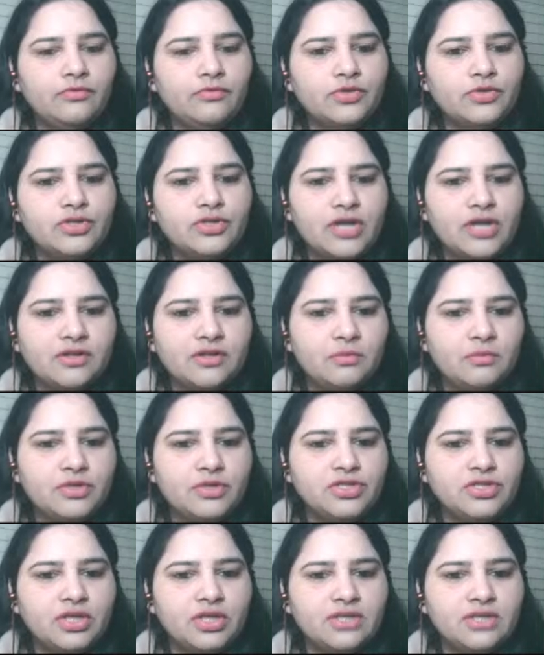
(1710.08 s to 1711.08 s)
Would rather
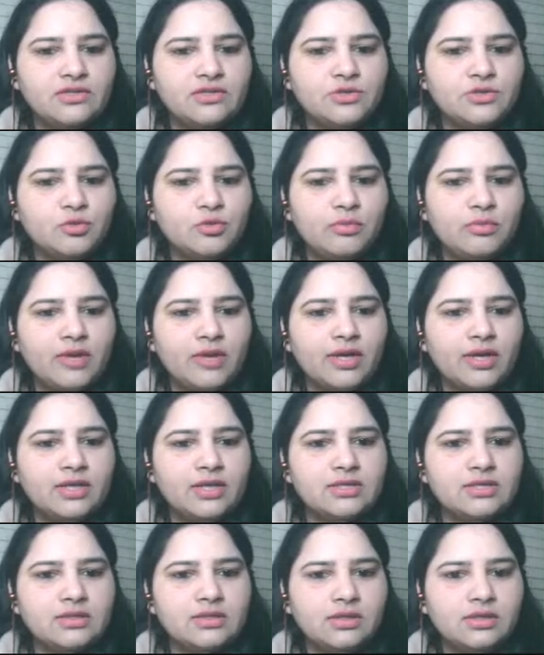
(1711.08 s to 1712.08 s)
purchase in
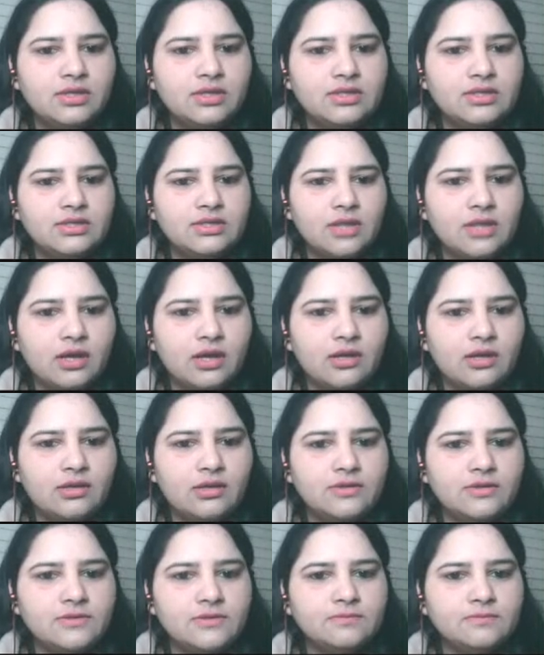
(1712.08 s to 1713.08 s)
supermarkets these
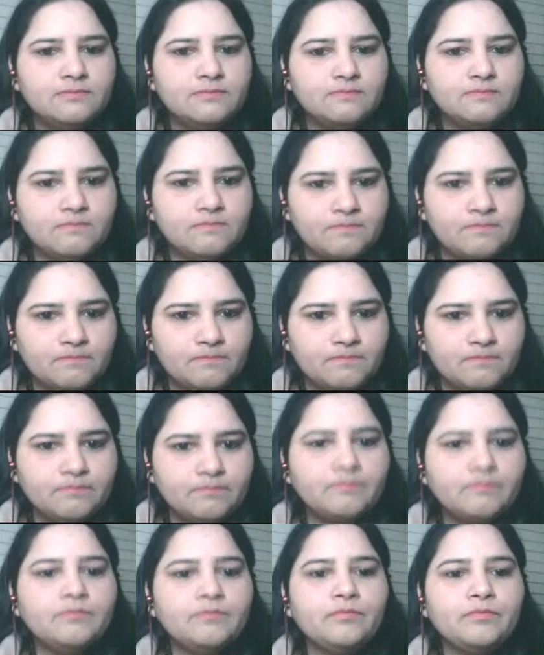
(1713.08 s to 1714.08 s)
days.
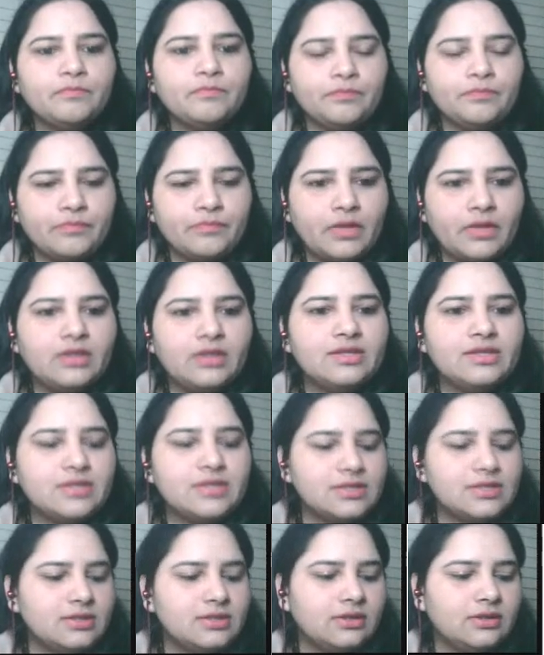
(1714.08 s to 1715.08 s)
Mm,
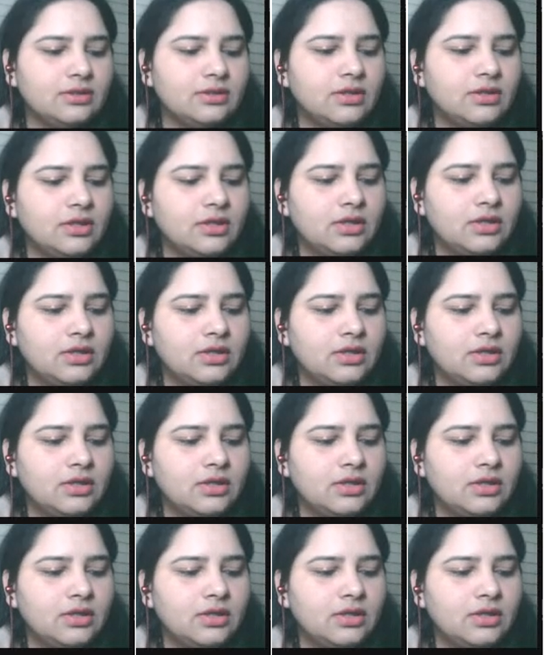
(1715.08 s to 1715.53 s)
this is the